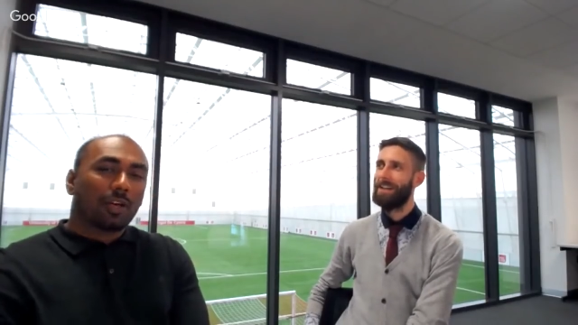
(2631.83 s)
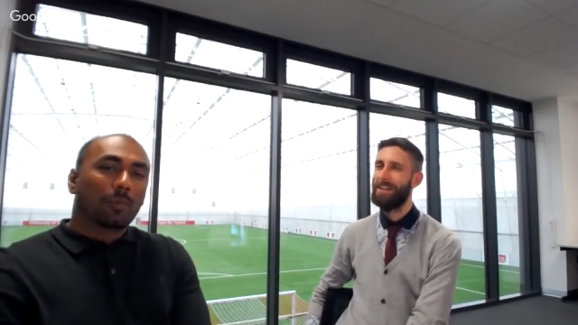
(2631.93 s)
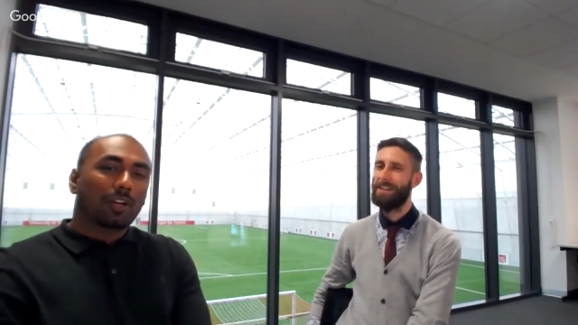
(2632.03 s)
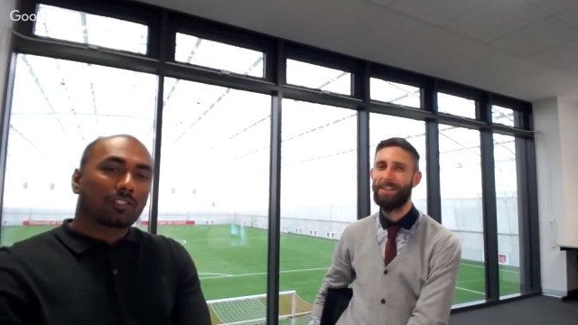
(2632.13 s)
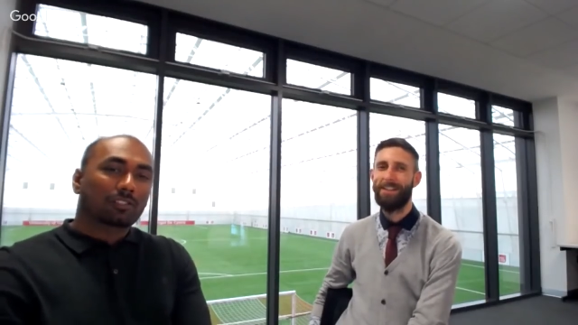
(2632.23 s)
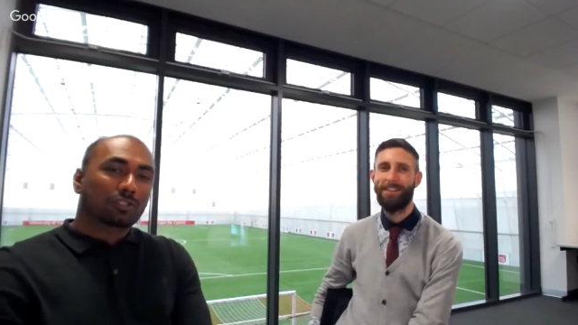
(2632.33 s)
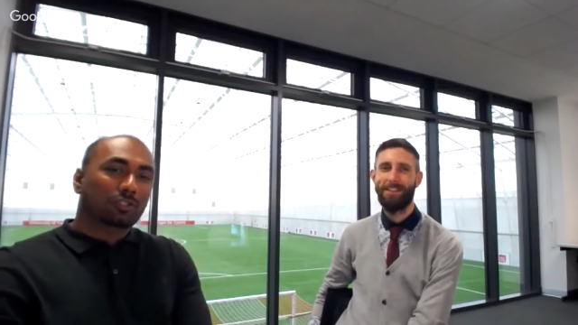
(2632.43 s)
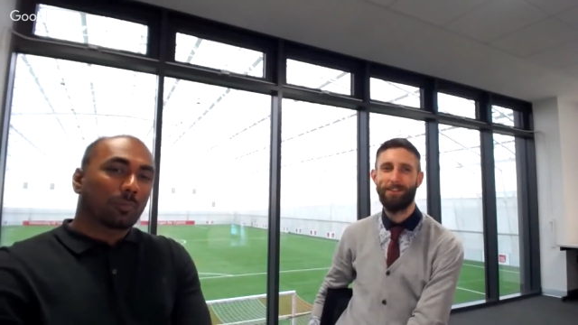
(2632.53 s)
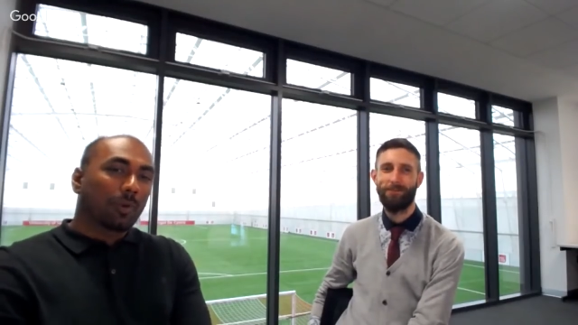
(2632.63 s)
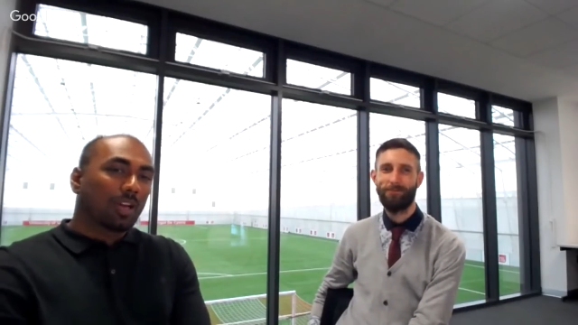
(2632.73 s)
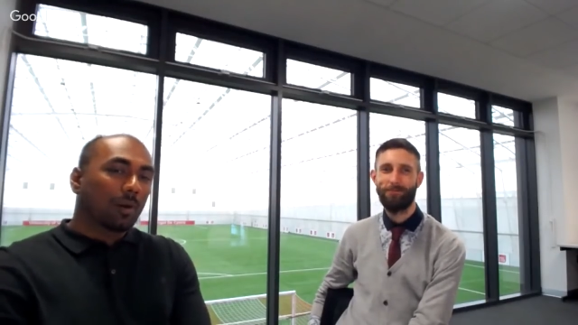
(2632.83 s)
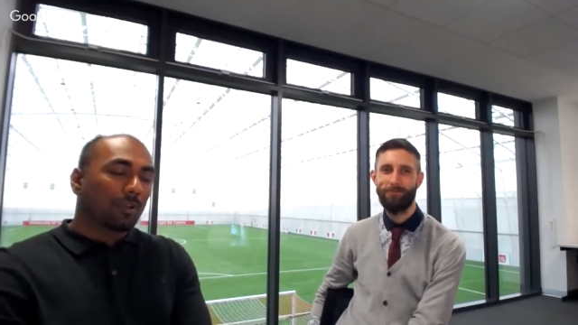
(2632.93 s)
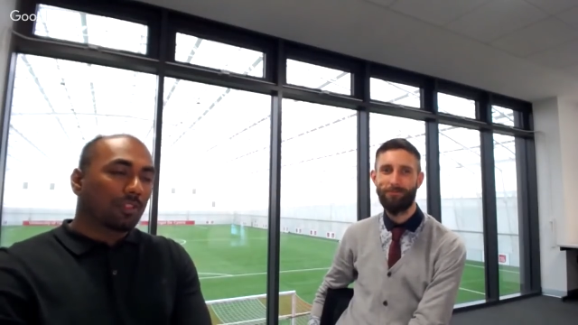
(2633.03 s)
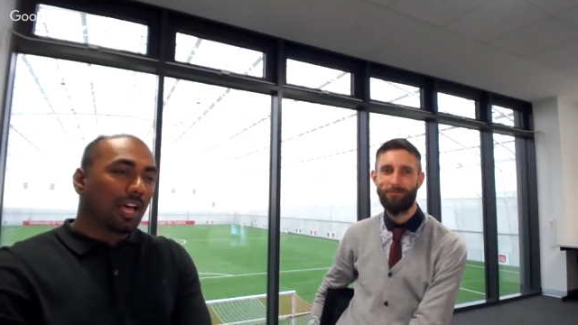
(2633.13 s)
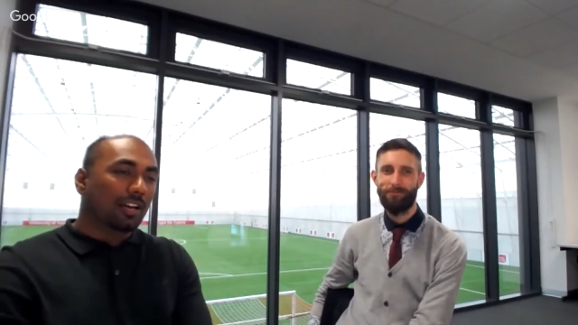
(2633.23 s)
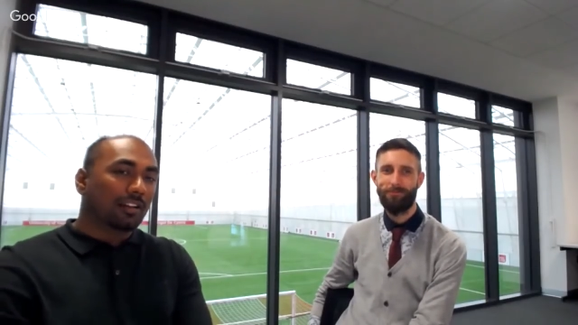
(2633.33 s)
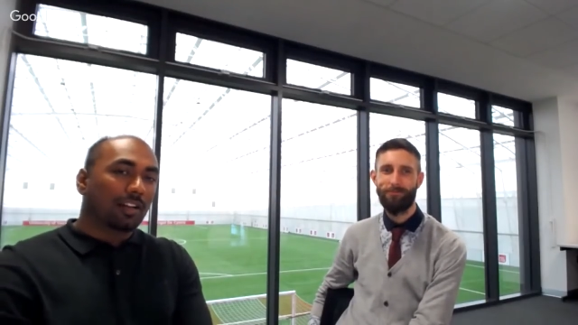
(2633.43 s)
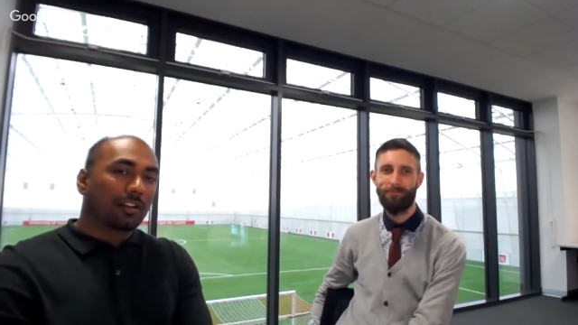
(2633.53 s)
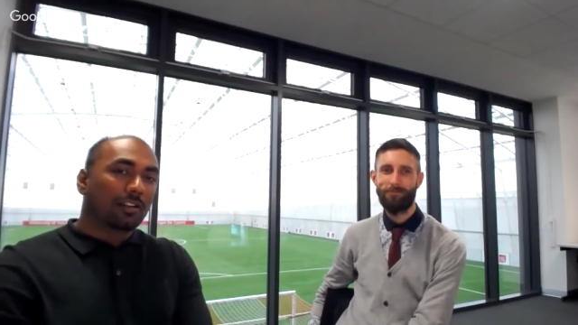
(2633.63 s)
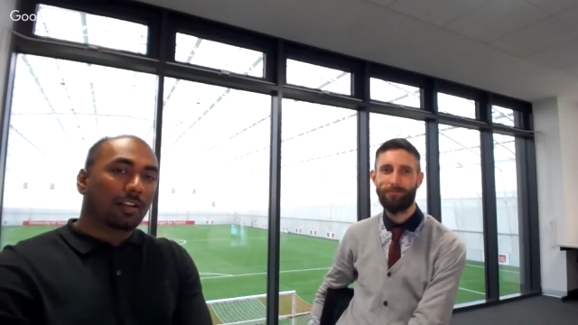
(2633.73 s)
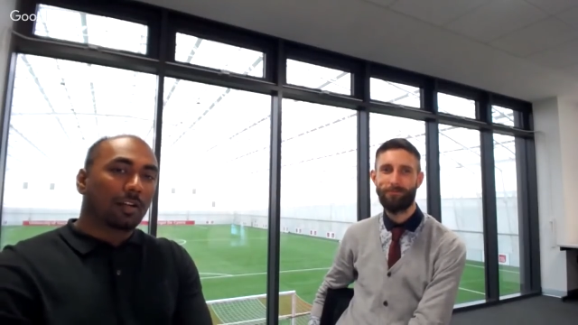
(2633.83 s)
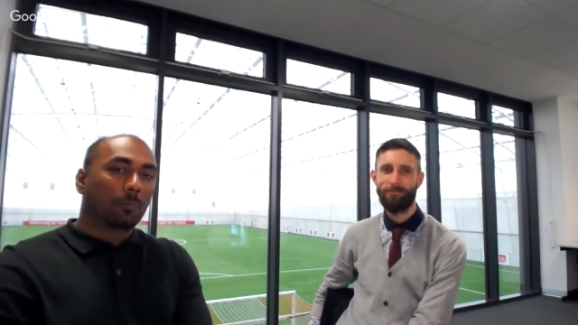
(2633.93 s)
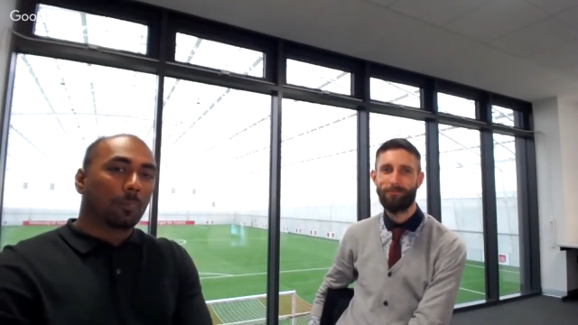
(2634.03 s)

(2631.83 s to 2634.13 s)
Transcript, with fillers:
Speaker 1: but just to pick up on that, and um,